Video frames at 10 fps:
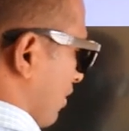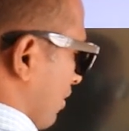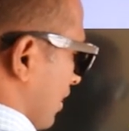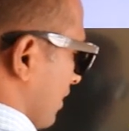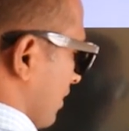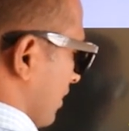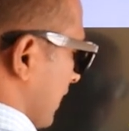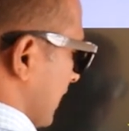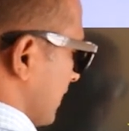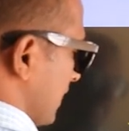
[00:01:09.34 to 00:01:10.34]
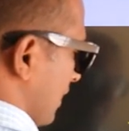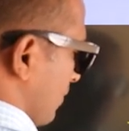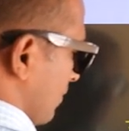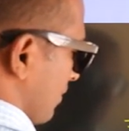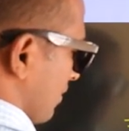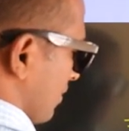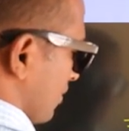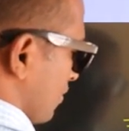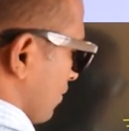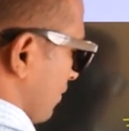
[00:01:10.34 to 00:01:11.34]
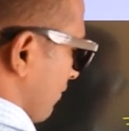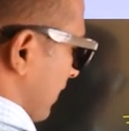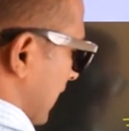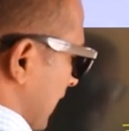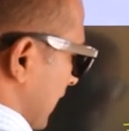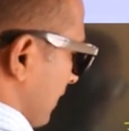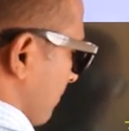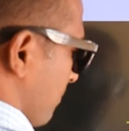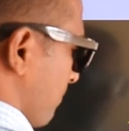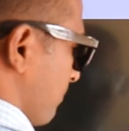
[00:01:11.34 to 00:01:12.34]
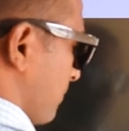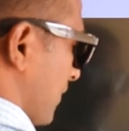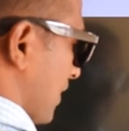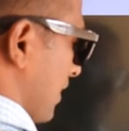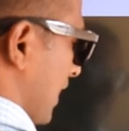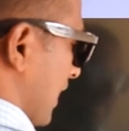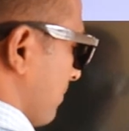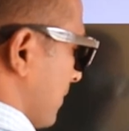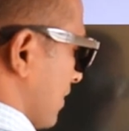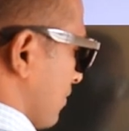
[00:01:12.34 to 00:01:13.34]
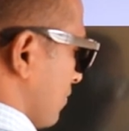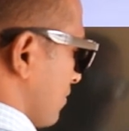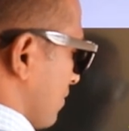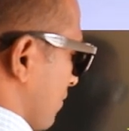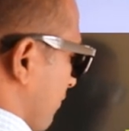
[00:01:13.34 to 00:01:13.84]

dot, take 0, so 20. A number close to